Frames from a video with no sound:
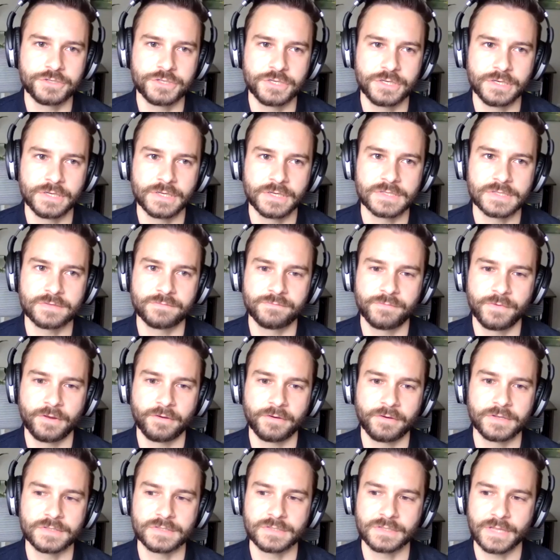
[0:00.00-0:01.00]
genus
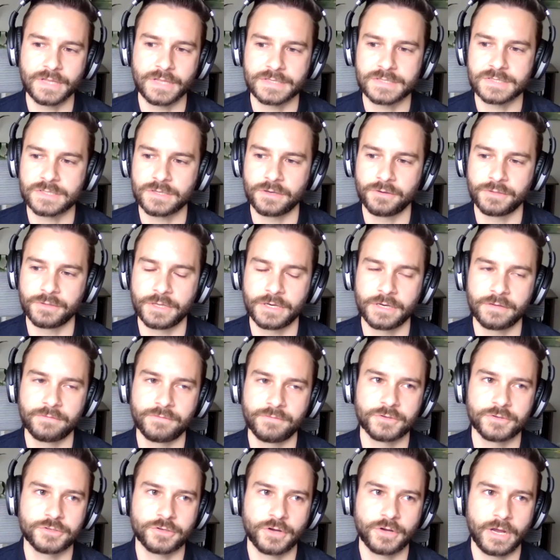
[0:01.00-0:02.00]
varies less so than
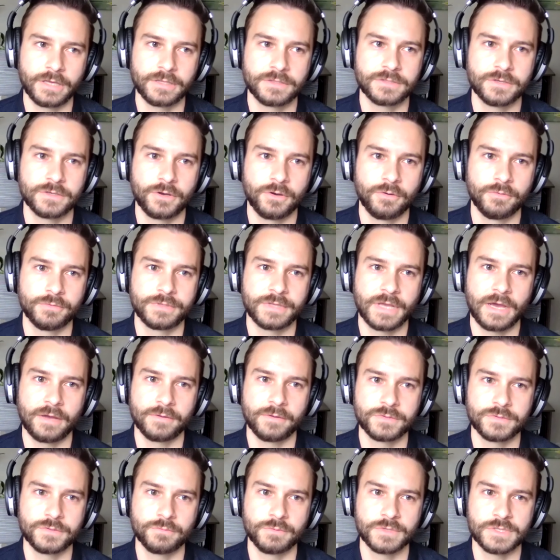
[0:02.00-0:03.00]
if you're trying to go
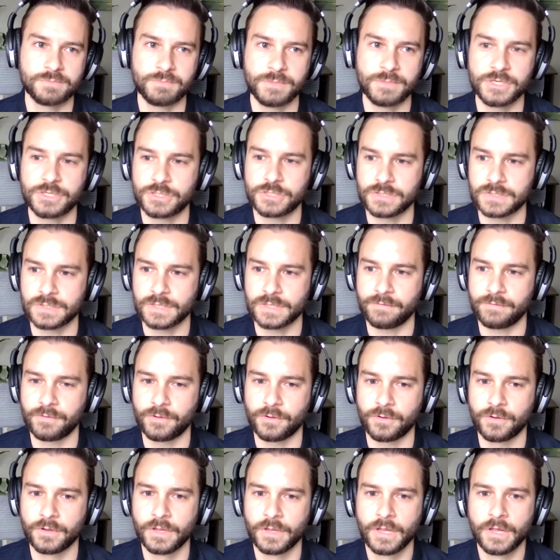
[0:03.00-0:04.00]
down to a species
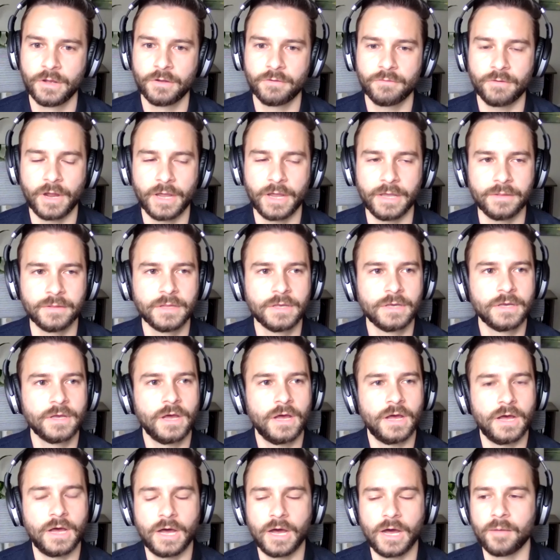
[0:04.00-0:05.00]
level, right?
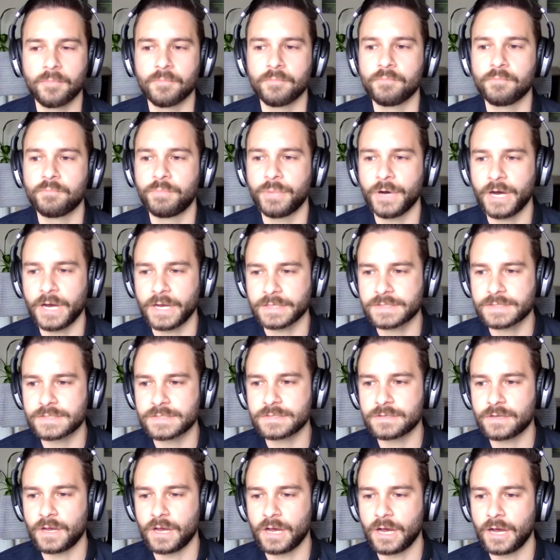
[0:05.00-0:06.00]

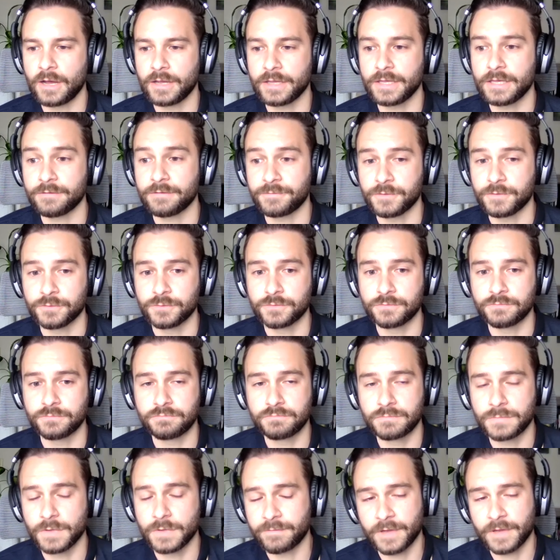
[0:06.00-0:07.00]
But
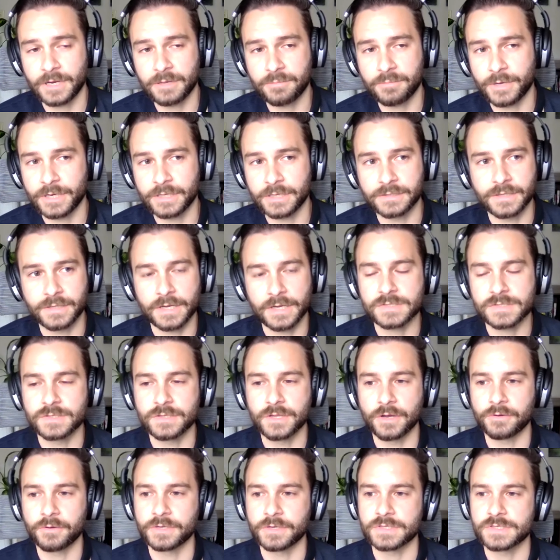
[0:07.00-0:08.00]
if anybody does
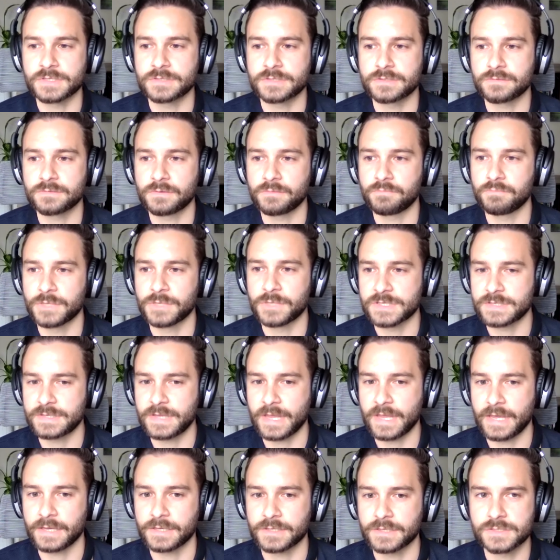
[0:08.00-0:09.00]
notice
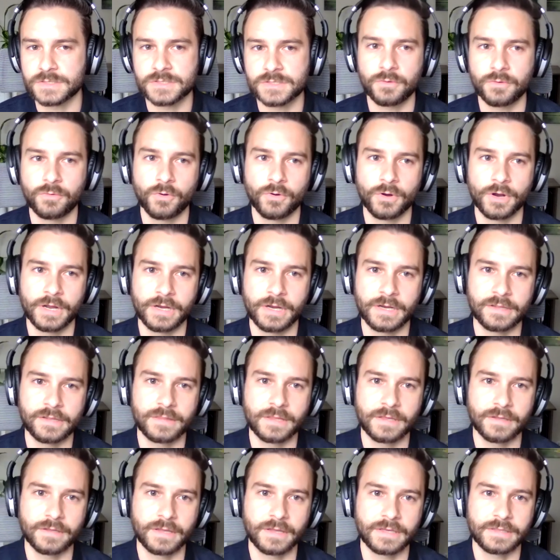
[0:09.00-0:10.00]
mistakes or
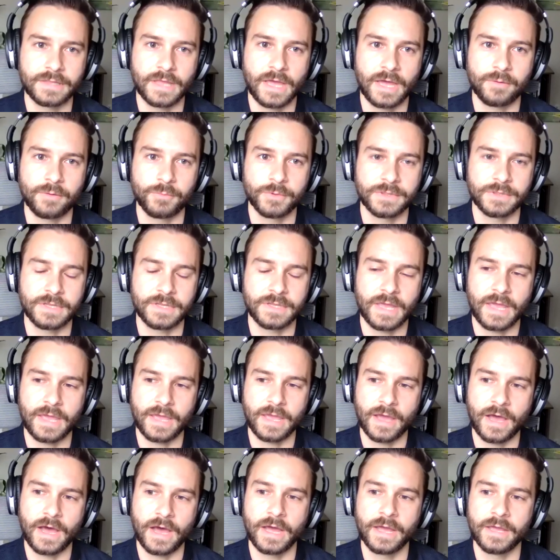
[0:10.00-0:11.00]
anything like that with the
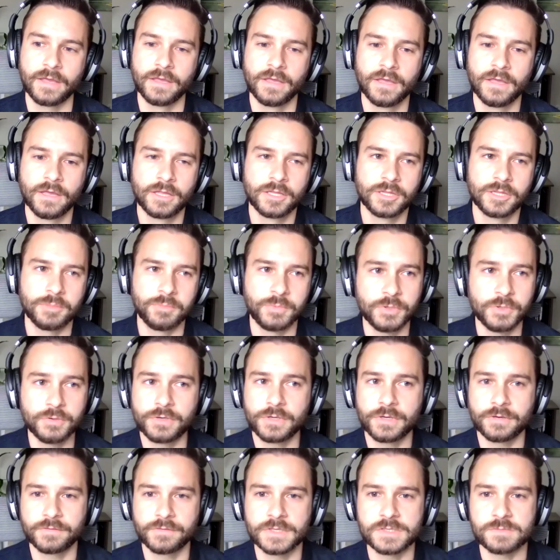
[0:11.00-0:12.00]
AI, the
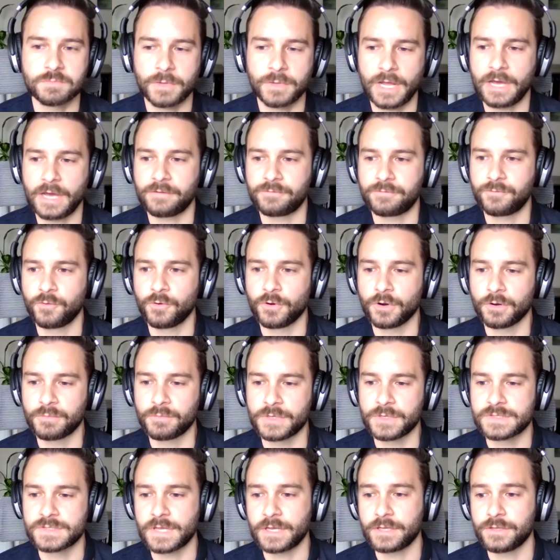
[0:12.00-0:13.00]
beauty of this
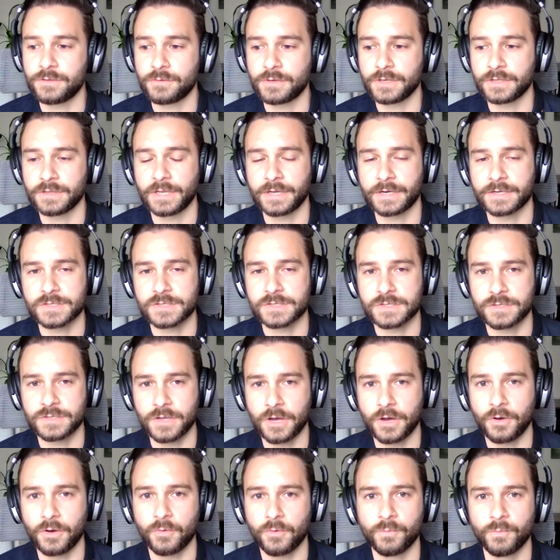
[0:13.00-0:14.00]
platform is that you can let us
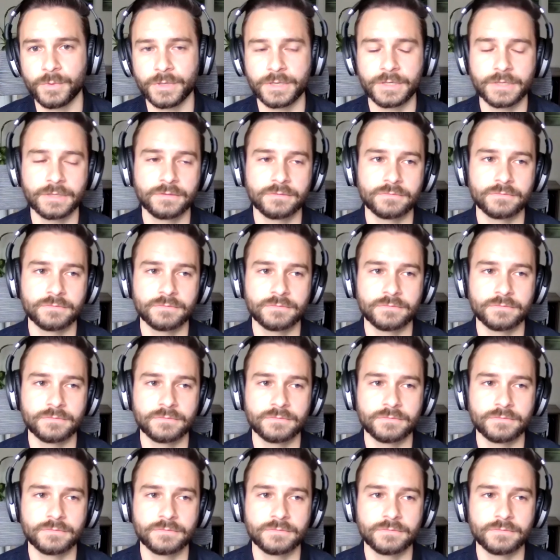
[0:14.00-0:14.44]
know. You